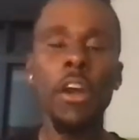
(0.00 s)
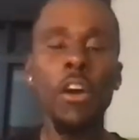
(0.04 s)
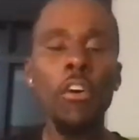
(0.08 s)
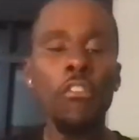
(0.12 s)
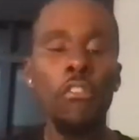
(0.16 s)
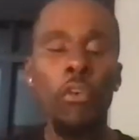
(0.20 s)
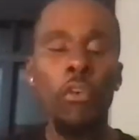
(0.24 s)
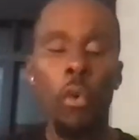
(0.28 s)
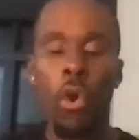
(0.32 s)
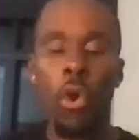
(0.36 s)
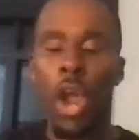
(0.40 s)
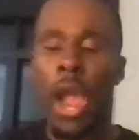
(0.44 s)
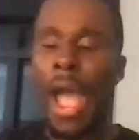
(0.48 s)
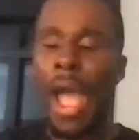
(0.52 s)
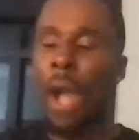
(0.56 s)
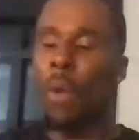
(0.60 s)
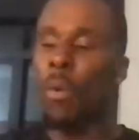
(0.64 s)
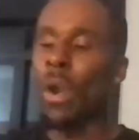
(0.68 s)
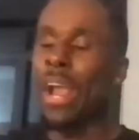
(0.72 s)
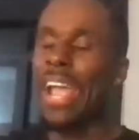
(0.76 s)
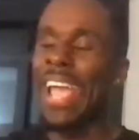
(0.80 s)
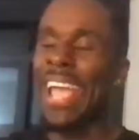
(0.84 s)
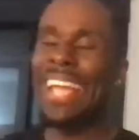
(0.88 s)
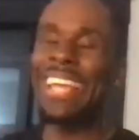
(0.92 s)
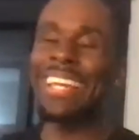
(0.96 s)
for
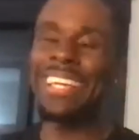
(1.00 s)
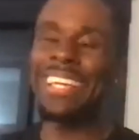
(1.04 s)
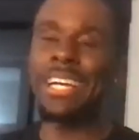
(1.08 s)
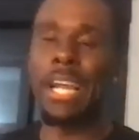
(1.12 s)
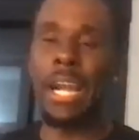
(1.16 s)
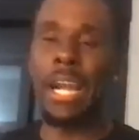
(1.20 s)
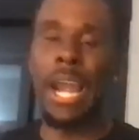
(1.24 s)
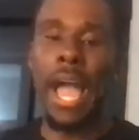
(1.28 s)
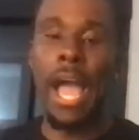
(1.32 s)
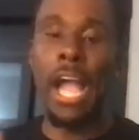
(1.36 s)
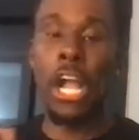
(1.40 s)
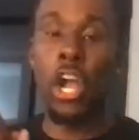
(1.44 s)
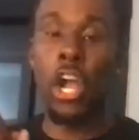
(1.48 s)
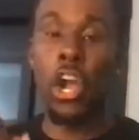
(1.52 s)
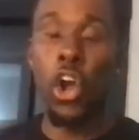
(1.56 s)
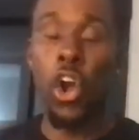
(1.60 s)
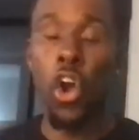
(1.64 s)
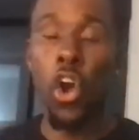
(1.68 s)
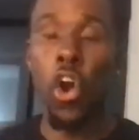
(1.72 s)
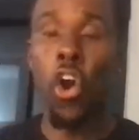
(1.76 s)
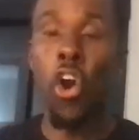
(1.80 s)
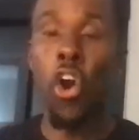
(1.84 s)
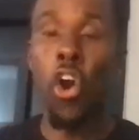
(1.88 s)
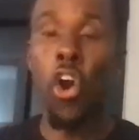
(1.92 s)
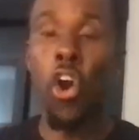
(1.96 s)
our 8 o'clock
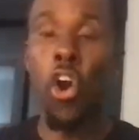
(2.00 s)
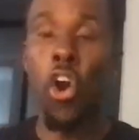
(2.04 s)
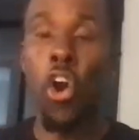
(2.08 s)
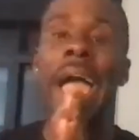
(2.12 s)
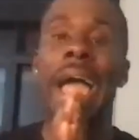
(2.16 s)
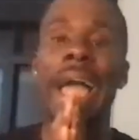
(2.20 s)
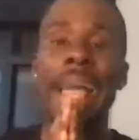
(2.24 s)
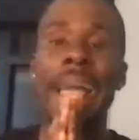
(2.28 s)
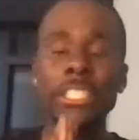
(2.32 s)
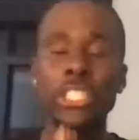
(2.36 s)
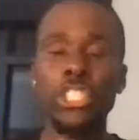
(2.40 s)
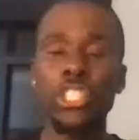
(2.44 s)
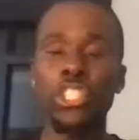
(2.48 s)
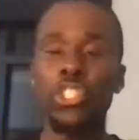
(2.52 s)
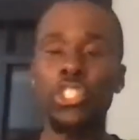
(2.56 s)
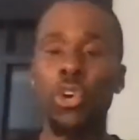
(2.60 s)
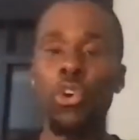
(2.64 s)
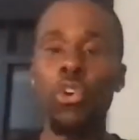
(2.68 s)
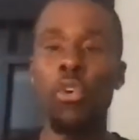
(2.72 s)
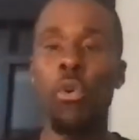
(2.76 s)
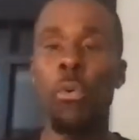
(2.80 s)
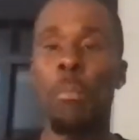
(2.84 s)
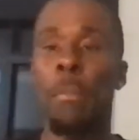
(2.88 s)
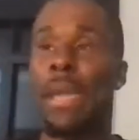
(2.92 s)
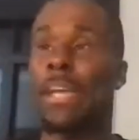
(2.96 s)
call. As
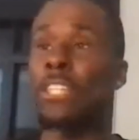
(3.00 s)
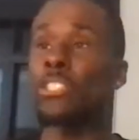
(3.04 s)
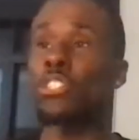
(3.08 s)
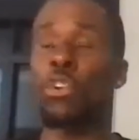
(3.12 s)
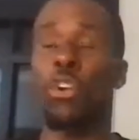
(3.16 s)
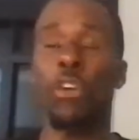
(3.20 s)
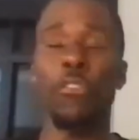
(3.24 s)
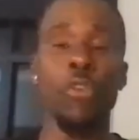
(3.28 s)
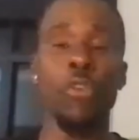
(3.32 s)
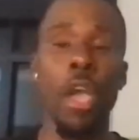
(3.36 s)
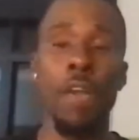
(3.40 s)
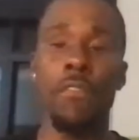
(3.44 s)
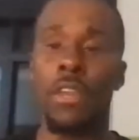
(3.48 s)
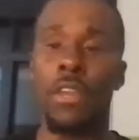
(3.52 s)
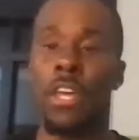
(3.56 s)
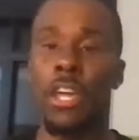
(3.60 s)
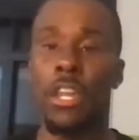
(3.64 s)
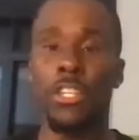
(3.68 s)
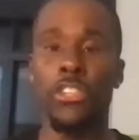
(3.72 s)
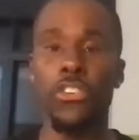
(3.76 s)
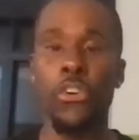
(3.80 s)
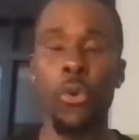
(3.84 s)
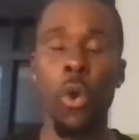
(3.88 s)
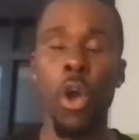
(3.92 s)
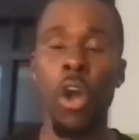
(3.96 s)
soon, make sure if you haven't done this
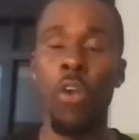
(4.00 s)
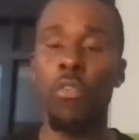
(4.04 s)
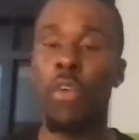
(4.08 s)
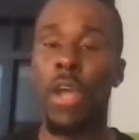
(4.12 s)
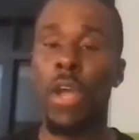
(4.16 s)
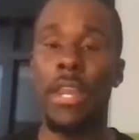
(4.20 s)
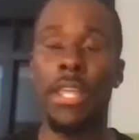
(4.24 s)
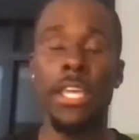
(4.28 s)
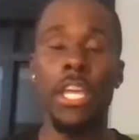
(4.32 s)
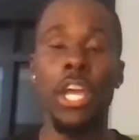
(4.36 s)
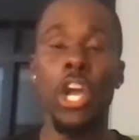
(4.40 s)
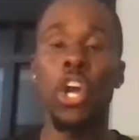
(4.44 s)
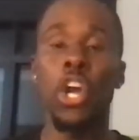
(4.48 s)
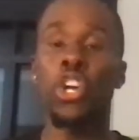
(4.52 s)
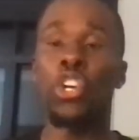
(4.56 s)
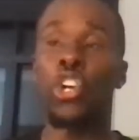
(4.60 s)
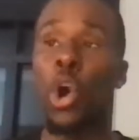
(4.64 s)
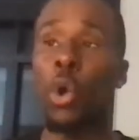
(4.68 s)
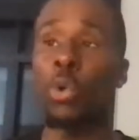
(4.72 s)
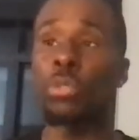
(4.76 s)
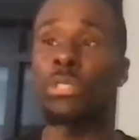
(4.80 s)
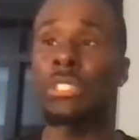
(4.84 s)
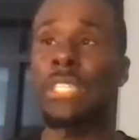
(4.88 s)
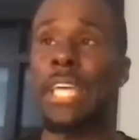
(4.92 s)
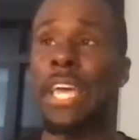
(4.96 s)
already,
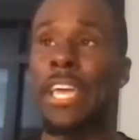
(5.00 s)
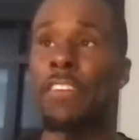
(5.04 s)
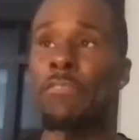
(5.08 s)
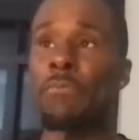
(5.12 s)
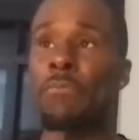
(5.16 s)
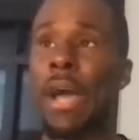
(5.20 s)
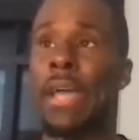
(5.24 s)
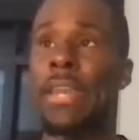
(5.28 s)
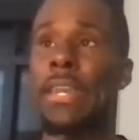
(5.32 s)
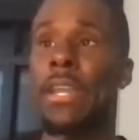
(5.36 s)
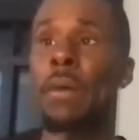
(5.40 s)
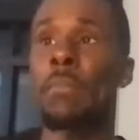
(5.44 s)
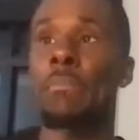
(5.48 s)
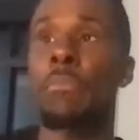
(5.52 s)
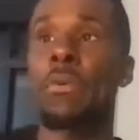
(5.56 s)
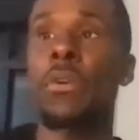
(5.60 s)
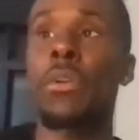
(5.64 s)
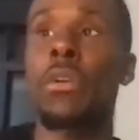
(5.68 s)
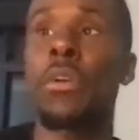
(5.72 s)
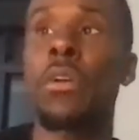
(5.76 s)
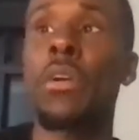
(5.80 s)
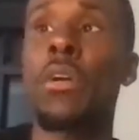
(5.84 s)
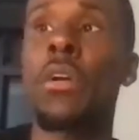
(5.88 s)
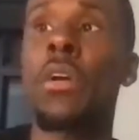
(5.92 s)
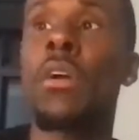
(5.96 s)
go save my number,
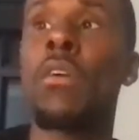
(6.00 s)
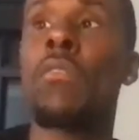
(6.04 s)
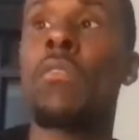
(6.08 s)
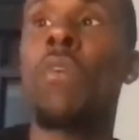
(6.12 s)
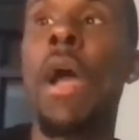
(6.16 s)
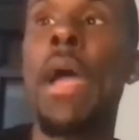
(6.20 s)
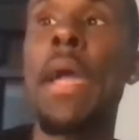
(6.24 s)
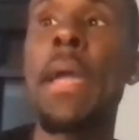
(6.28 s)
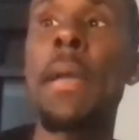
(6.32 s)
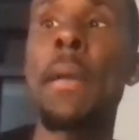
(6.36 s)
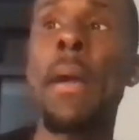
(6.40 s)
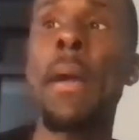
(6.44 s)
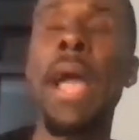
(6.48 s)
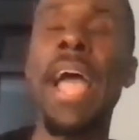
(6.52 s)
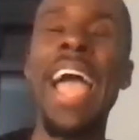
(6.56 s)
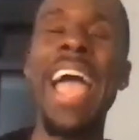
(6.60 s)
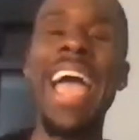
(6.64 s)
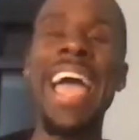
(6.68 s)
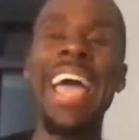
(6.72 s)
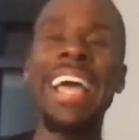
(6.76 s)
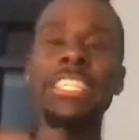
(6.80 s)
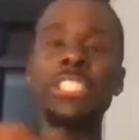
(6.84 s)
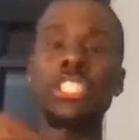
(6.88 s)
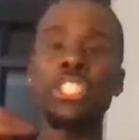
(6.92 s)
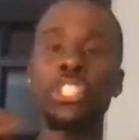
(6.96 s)
right?
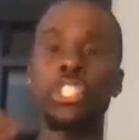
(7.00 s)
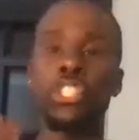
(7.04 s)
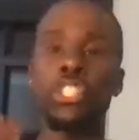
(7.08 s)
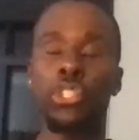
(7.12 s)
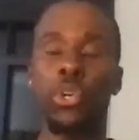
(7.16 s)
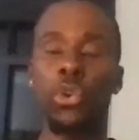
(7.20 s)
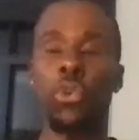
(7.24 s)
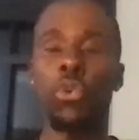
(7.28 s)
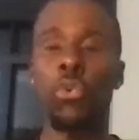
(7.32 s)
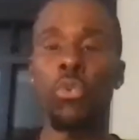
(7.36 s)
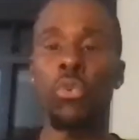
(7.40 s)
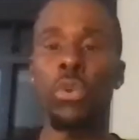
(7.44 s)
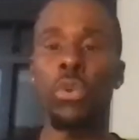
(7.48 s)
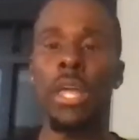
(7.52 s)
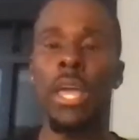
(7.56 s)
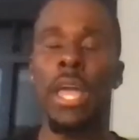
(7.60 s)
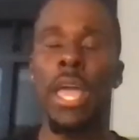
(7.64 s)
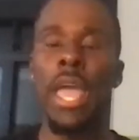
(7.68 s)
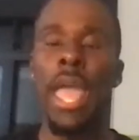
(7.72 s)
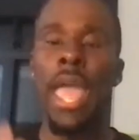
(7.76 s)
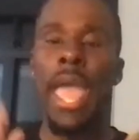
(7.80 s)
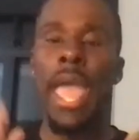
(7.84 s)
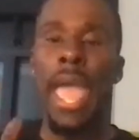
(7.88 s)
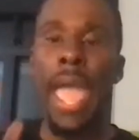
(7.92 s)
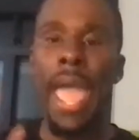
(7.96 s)
As soon
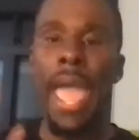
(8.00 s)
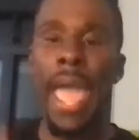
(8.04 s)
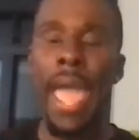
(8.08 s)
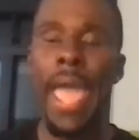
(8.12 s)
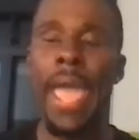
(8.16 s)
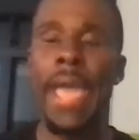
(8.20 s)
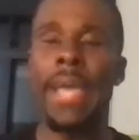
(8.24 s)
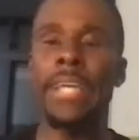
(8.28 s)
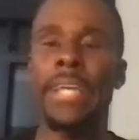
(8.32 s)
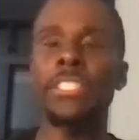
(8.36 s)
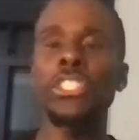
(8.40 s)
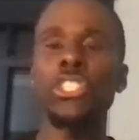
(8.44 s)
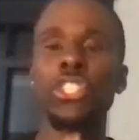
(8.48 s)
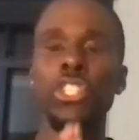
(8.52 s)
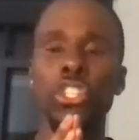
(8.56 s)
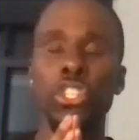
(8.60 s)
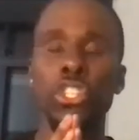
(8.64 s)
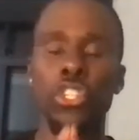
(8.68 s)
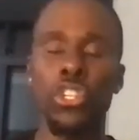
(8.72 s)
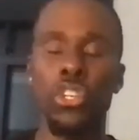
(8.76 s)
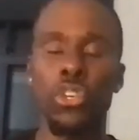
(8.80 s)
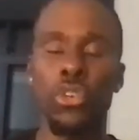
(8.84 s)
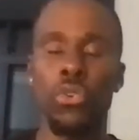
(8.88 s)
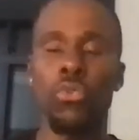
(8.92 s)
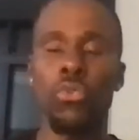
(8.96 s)
as
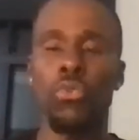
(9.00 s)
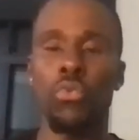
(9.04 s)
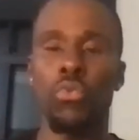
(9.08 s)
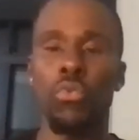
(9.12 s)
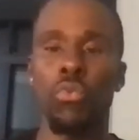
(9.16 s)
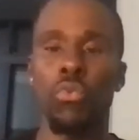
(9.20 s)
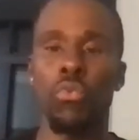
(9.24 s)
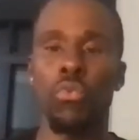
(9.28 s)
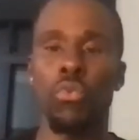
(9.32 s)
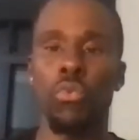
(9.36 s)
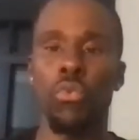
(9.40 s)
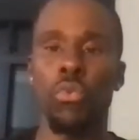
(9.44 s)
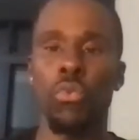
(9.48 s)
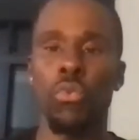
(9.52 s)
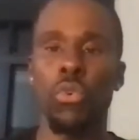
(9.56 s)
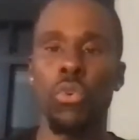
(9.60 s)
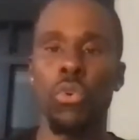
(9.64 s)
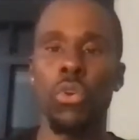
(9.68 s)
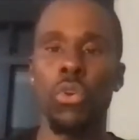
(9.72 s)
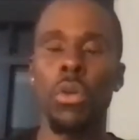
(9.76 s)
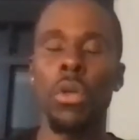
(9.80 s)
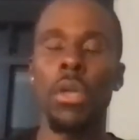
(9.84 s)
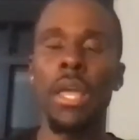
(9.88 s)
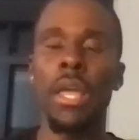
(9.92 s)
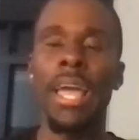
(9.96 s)
you
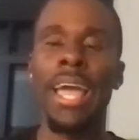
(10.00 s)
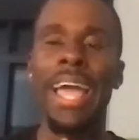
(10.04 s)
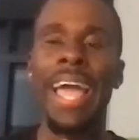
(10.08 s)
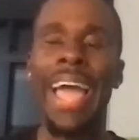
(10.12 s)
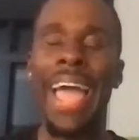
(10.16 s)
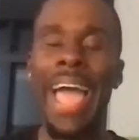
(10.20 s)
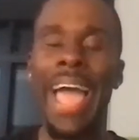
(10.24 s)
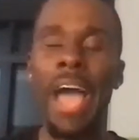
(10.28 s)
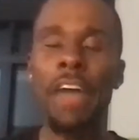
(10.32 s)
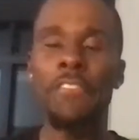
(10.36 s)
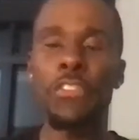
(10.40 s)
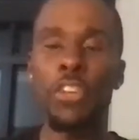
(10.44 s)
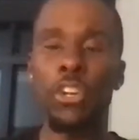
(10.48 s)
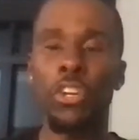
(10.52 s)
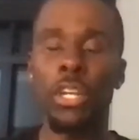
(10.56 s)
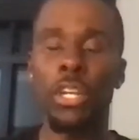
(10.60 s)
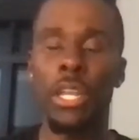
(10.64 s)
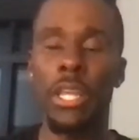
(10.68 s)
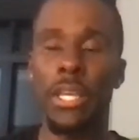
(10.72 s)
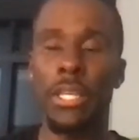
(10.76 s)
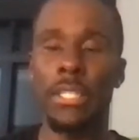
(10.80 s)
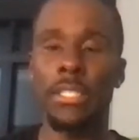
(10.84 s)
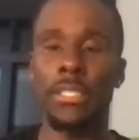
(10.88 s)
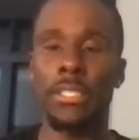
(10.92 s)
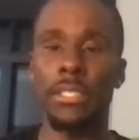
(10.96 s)
have your
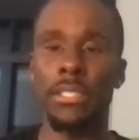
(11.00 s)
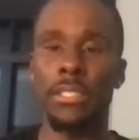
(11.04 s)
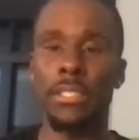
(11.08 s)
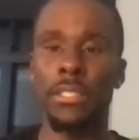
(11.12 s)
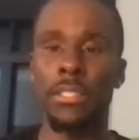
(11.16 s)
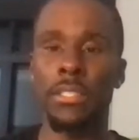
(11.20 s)
list,